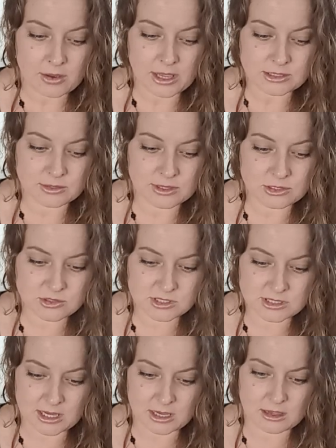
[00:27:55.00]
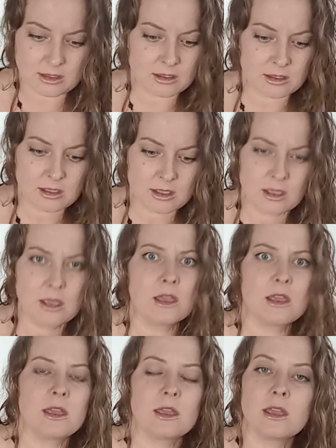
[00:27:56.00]
Okay, so interesting.
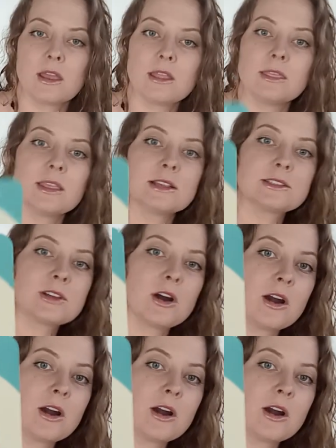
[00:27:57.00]
In this